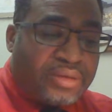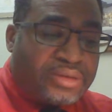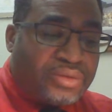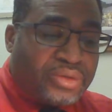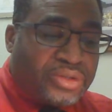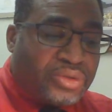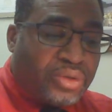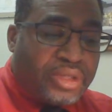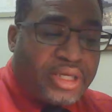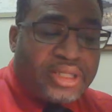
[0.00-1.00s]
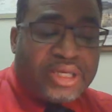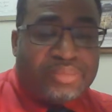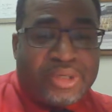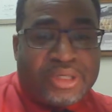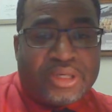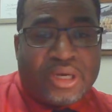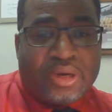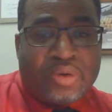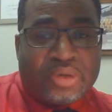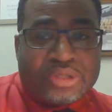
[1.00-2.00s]
to ensure that they meet
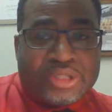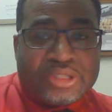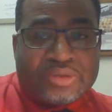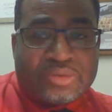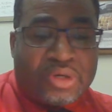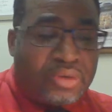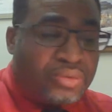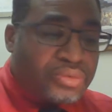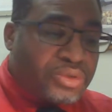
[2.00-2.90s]
organizational goals.